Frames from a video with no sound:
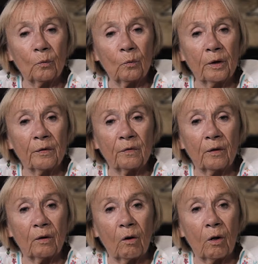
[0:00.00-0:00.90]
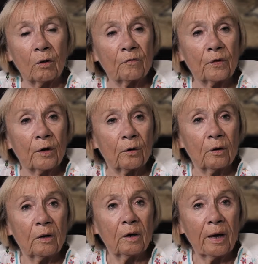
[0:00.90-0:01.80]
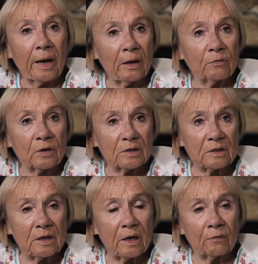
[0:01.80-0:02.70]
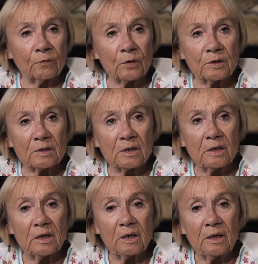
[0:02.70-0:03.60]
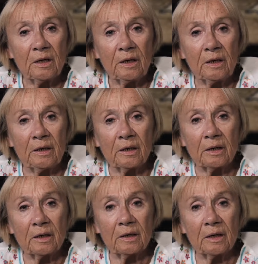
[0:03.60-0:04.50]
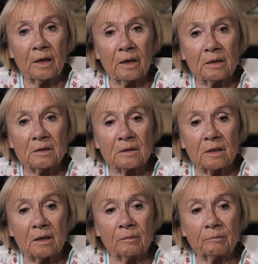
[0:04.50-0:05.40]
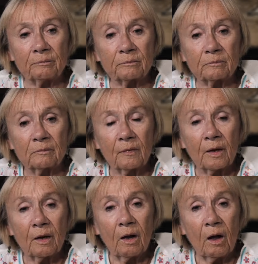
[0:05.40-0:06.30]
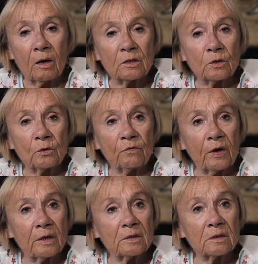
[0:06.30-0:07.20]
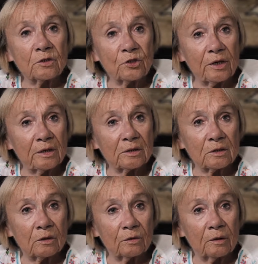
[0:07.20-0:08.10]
with all of their advocacy efforts. He has also advised the chancellor